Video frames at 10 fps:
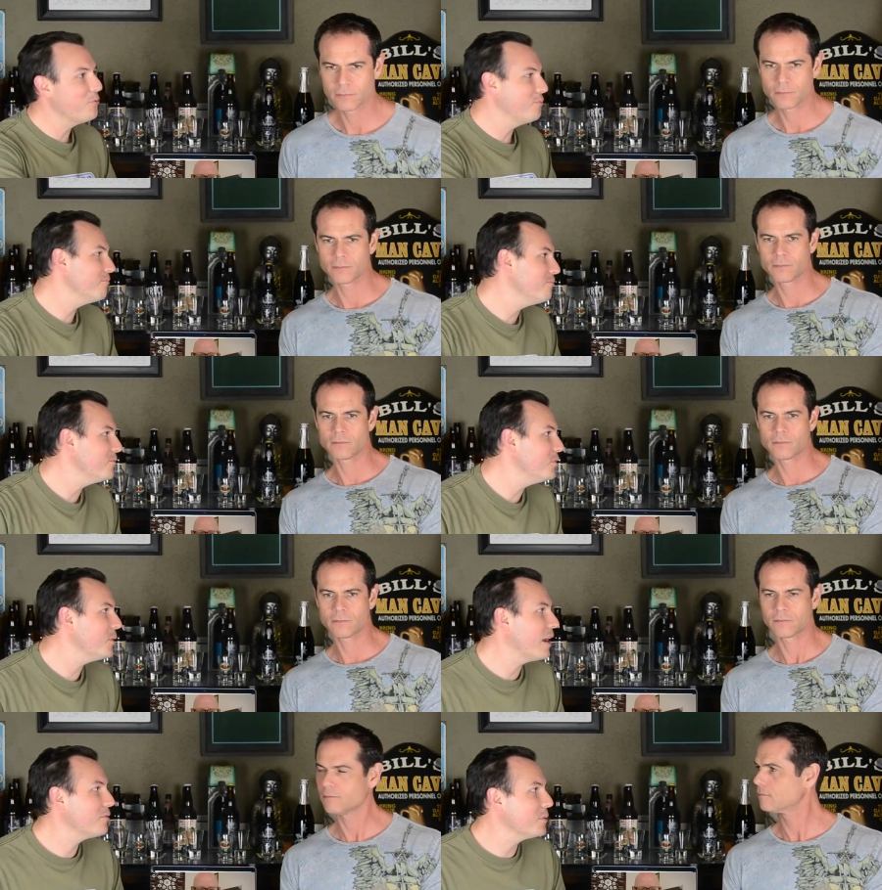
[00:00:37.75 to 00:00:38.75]
Speaker 1: we'll
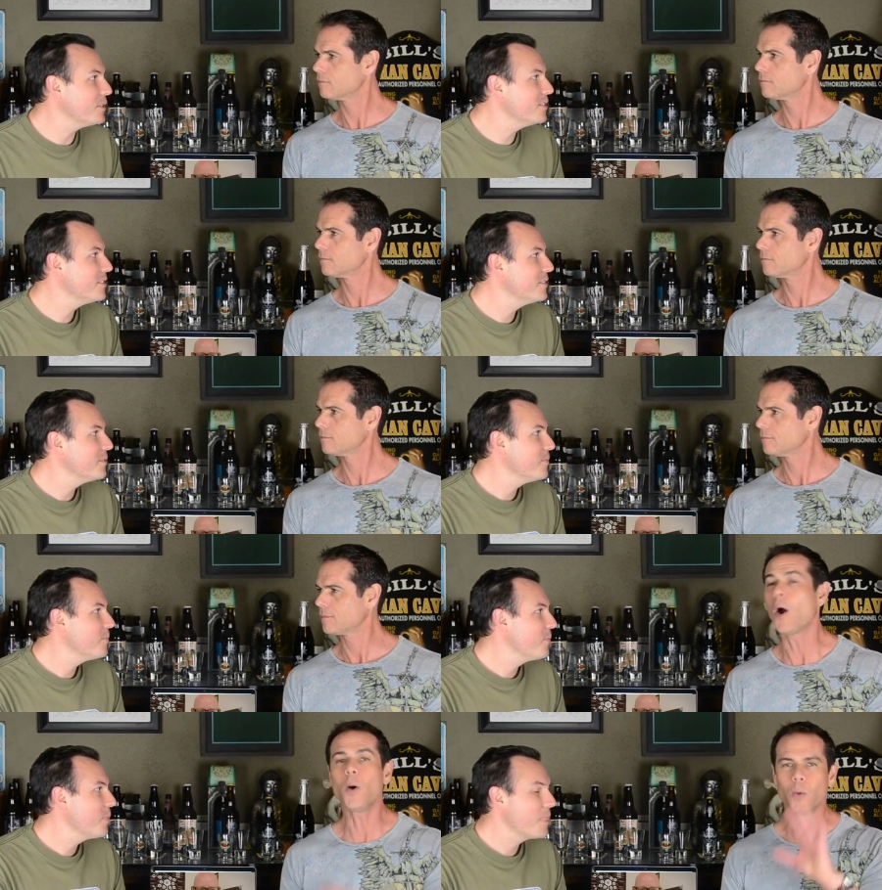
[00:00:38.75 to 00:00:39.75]
do it afterwards.
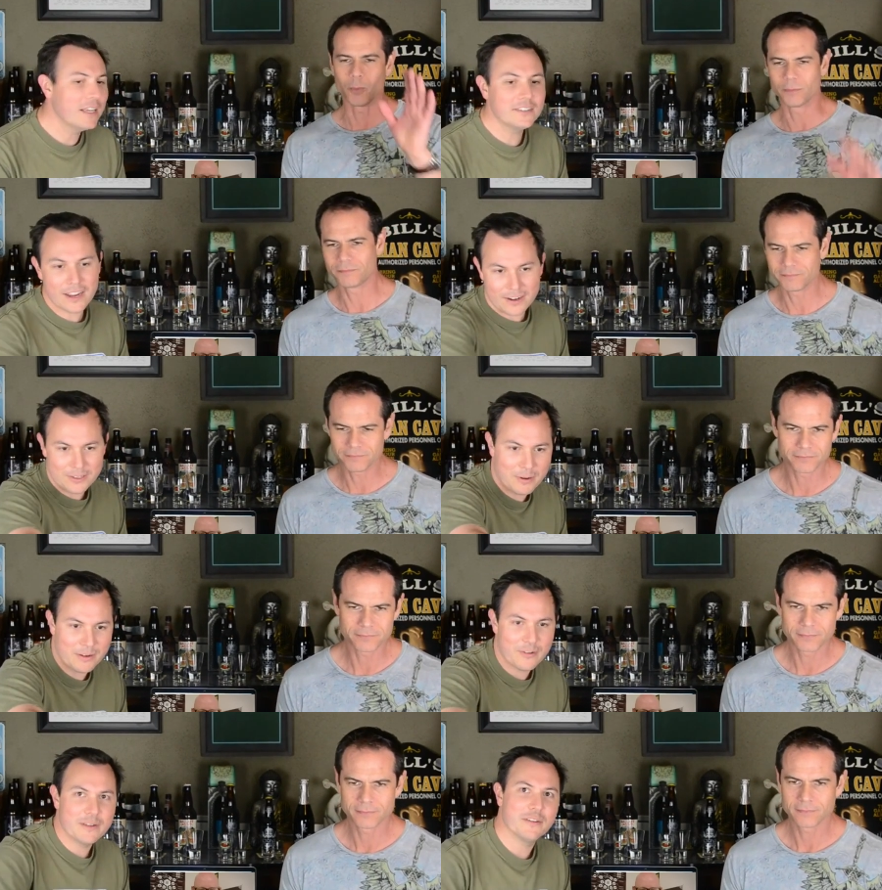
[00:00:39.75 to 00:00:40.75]
Oh, he's there. He's
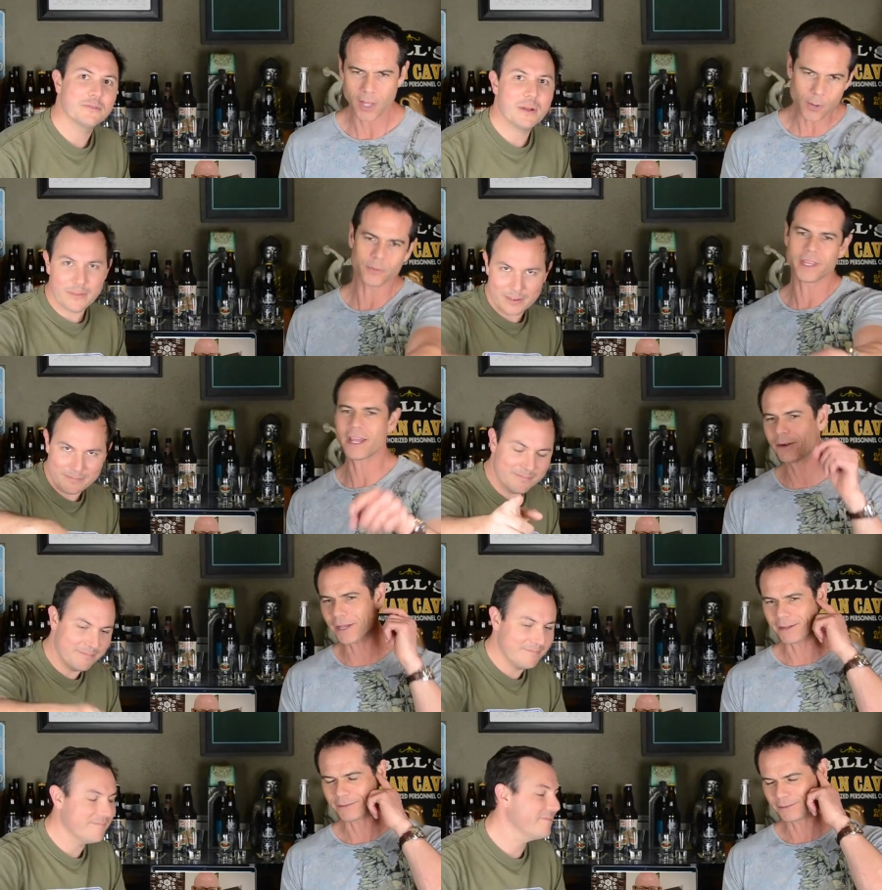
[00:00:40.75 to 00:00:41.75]
right in front of us. Oh, a, yeah,
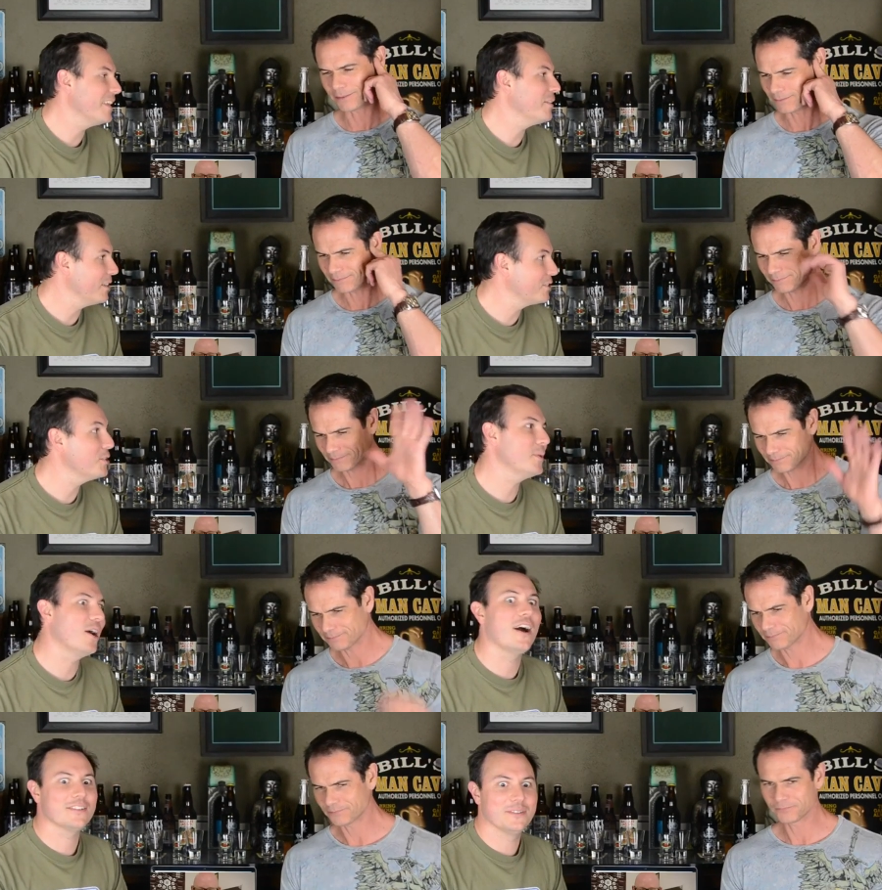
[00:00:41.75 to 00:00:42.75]
okay. Anyway, it's gonna
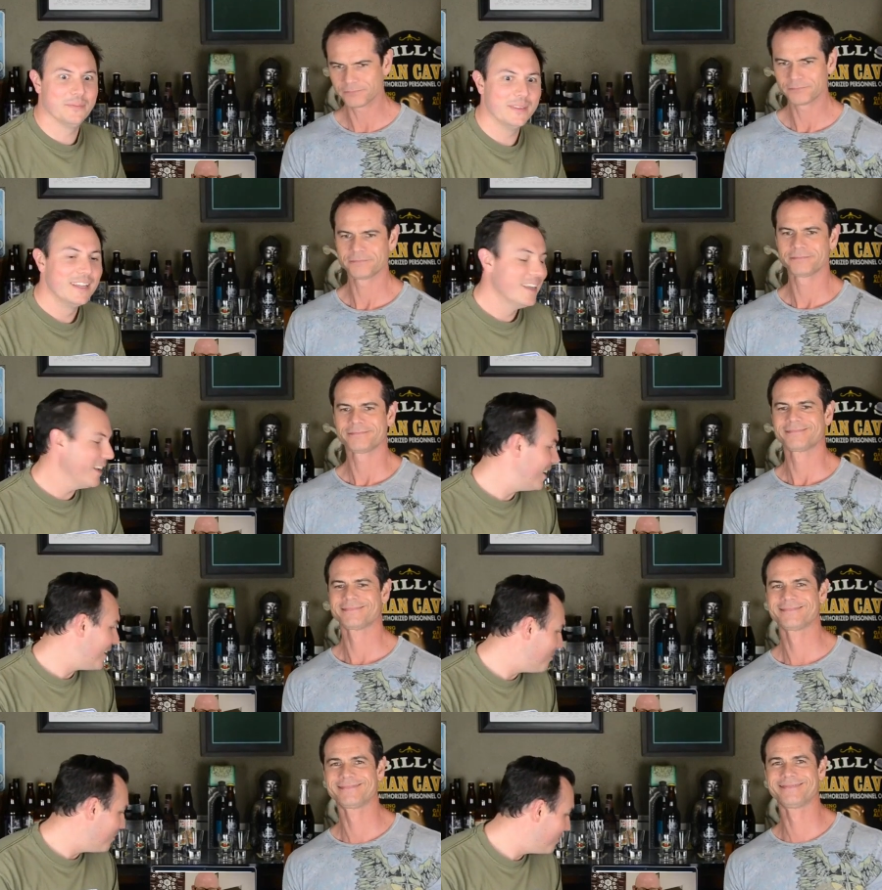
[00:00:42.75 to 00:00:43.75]
be awesome.
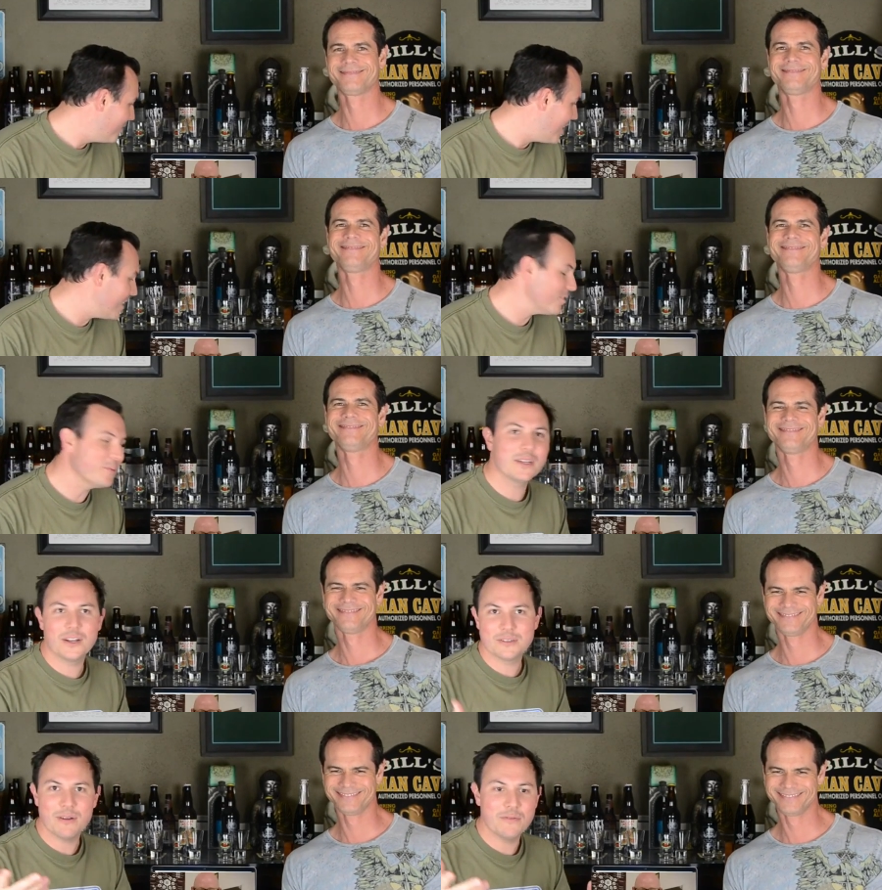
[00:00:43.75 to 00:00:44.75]
Um, yeah, so we
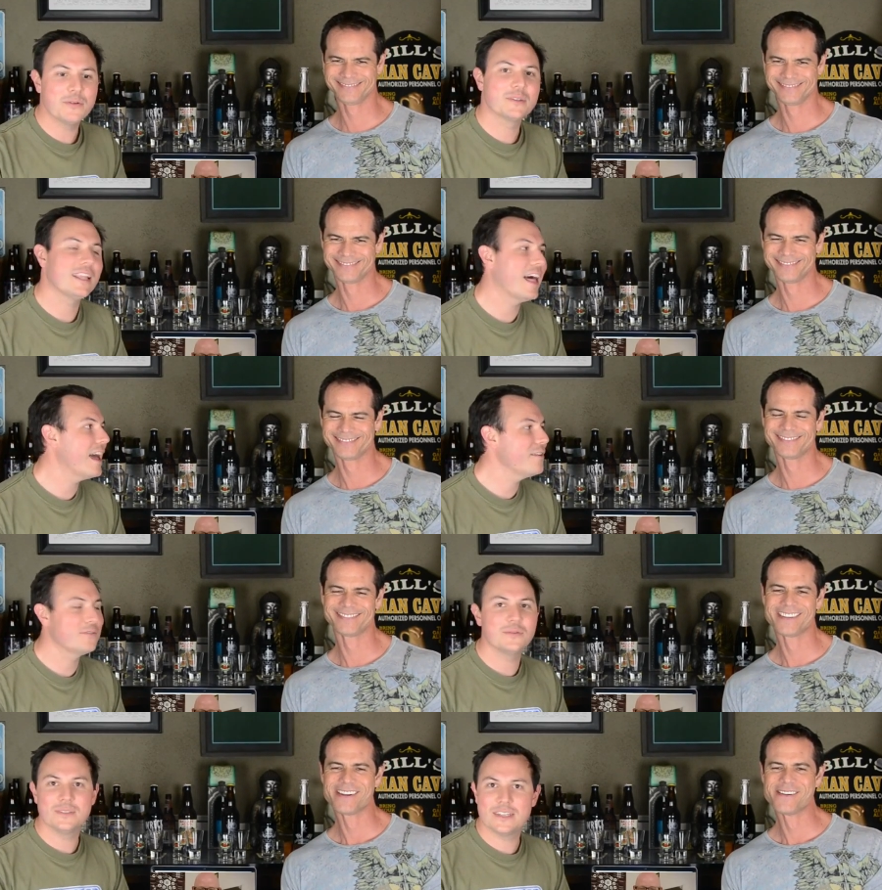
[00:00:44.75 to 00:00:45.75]
could also have viewers
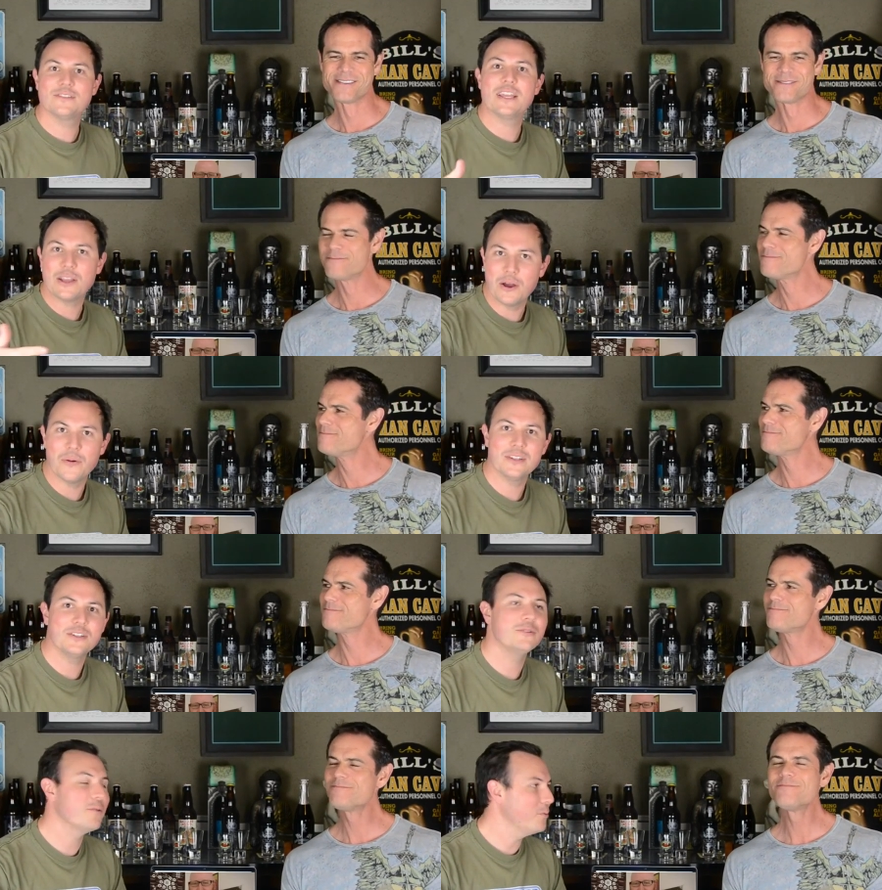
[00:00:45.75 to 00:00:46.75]
live. So instead of saying
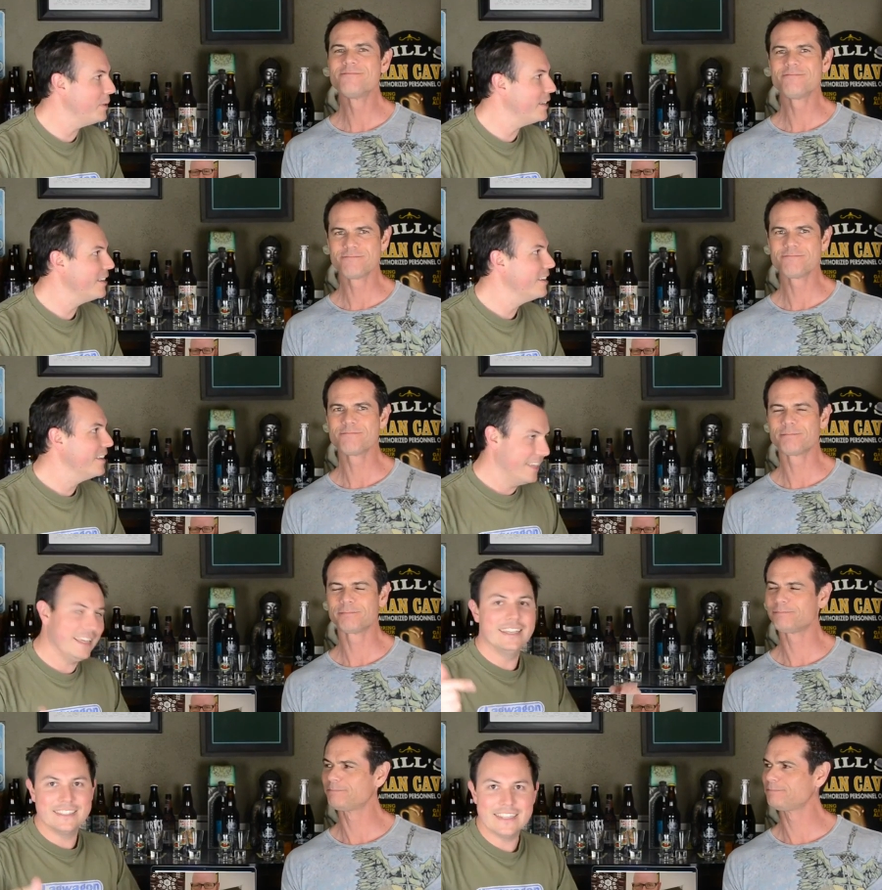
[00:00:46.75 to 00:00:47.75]
going to, it would be
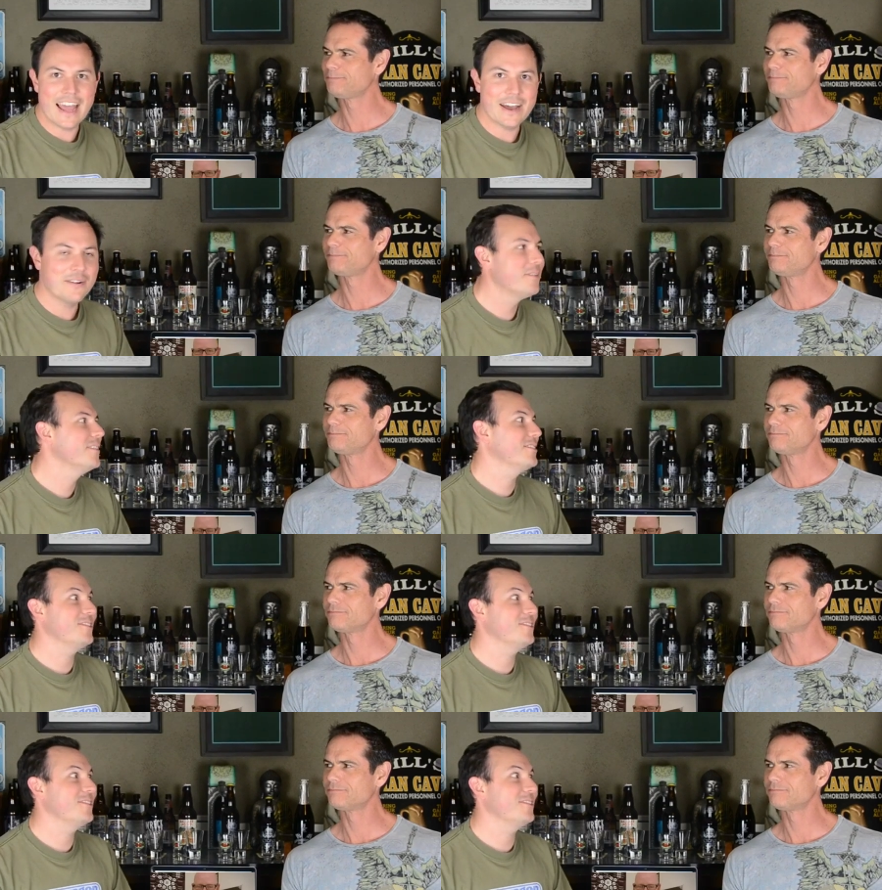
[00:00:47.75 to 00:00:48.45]
is now.